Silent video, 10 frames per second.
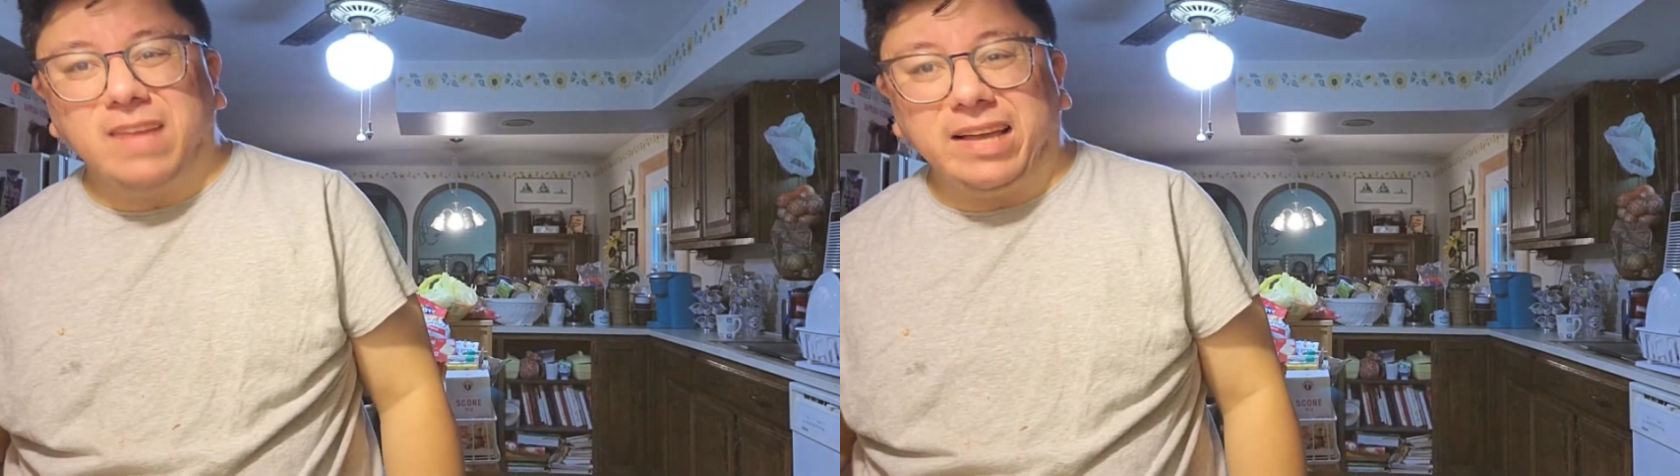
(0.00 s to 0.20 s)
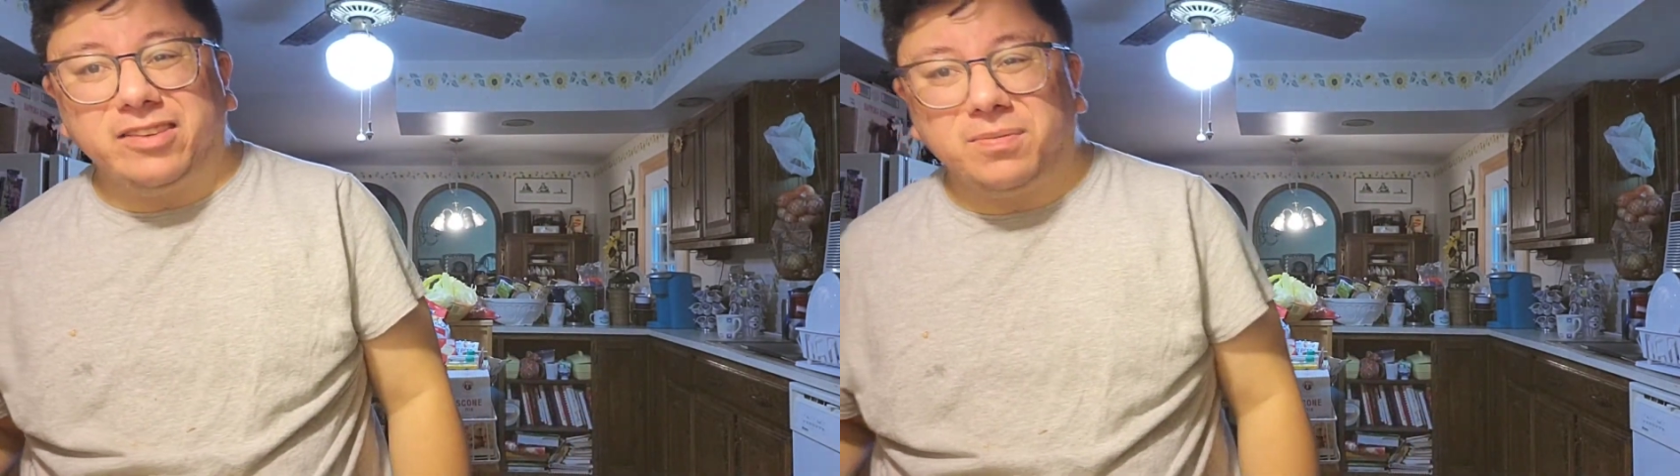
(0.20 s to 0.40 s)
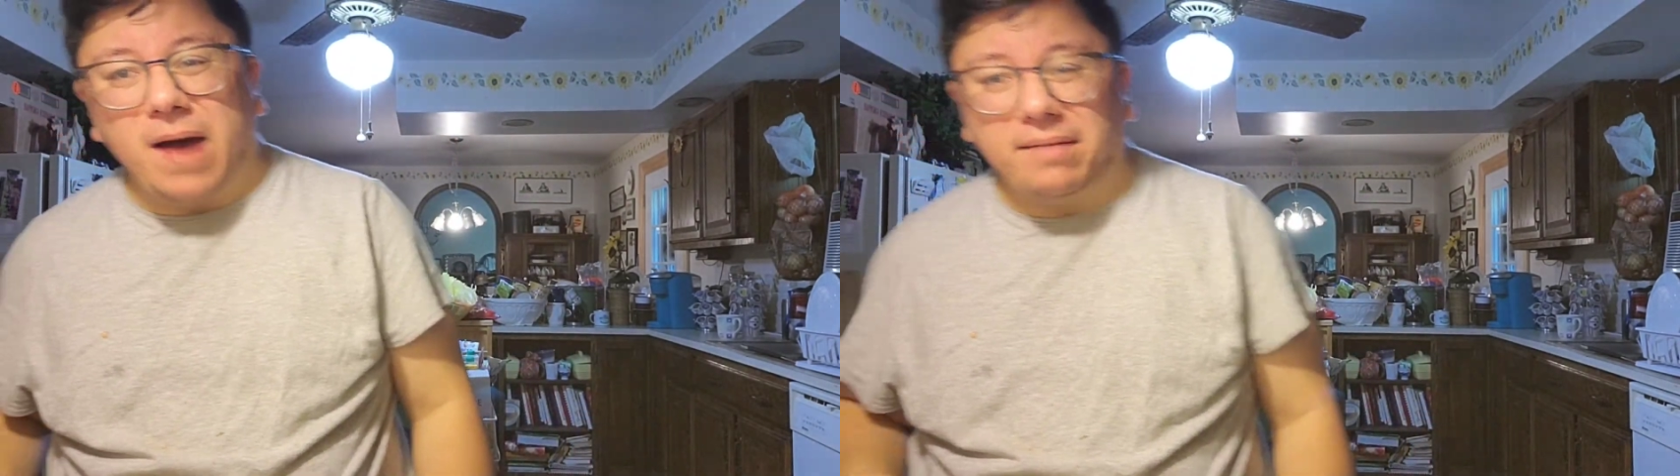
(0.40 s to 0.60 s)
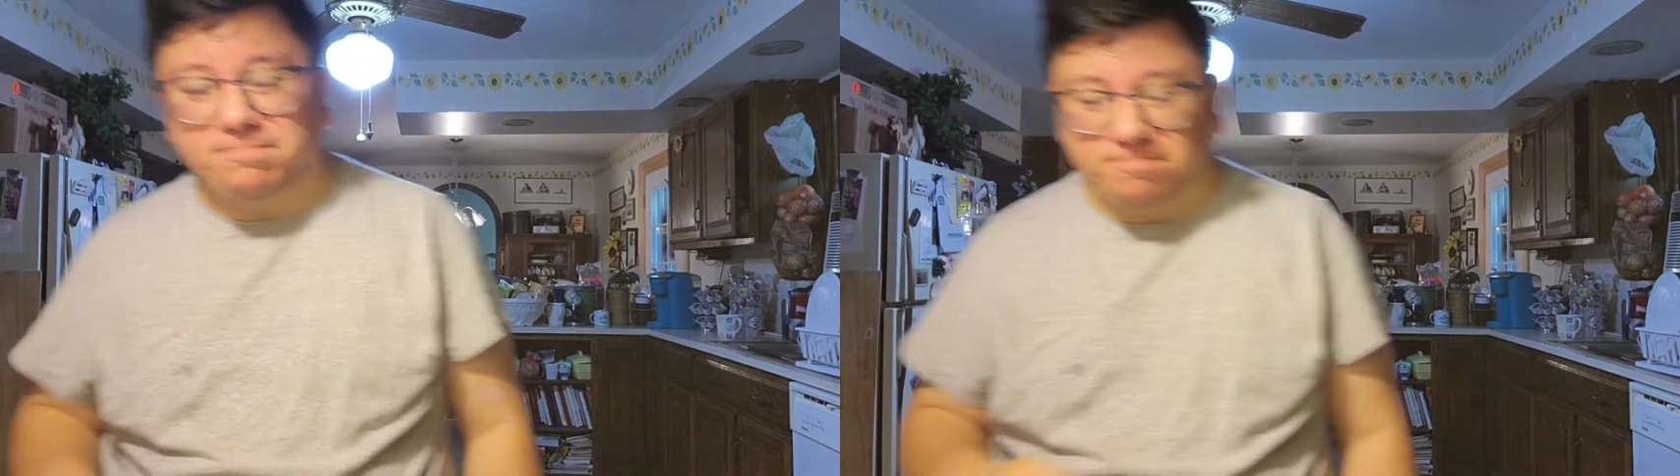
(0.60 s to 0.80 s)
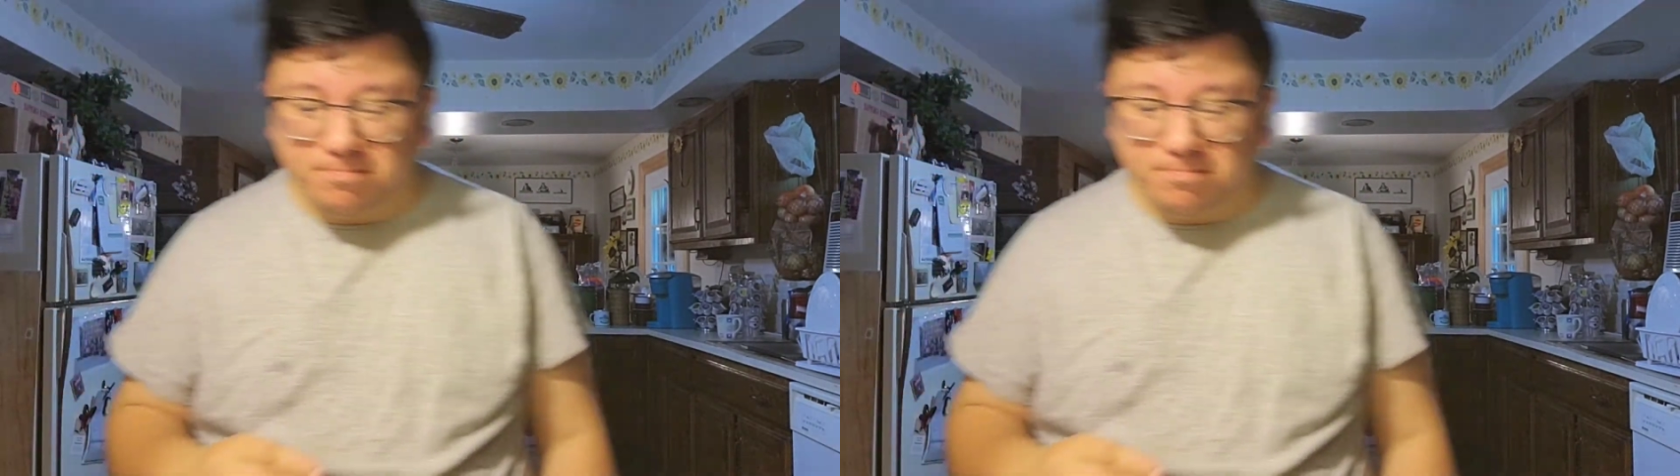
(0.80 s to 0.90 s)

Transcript: it's spot.